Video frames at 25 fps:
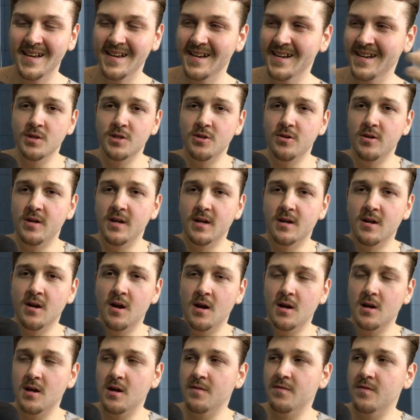But once you get
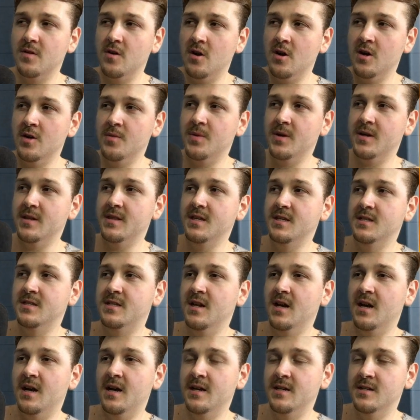caught off guard by
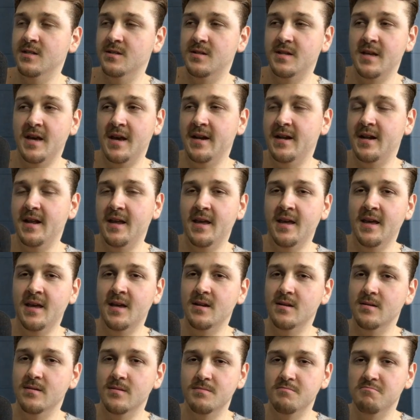these guys, take a
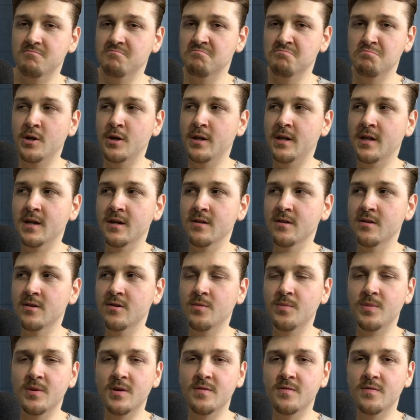hit, you know, you get a
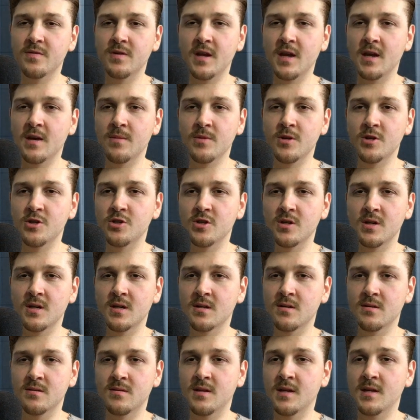little bit of damage
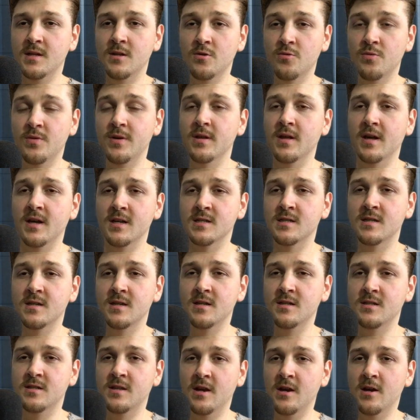and then you realize
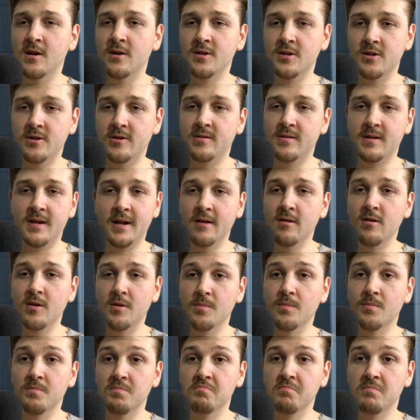that he's there and you
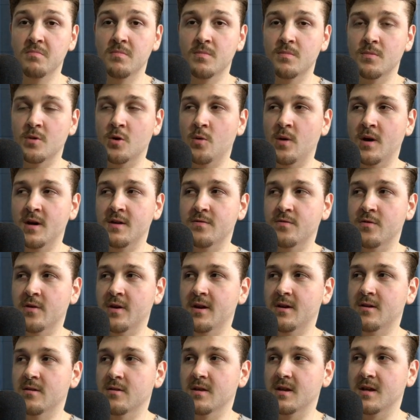kill him. Quite
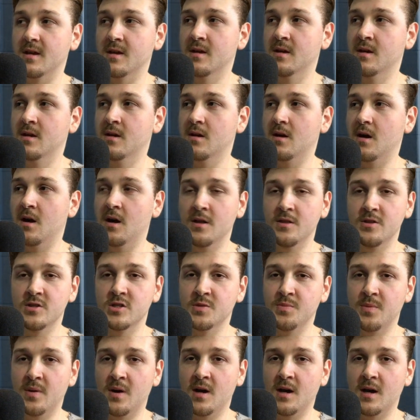frankly, on
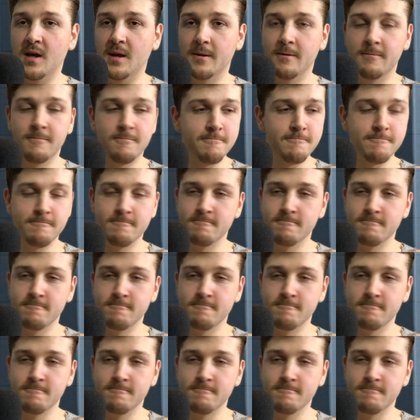the spot.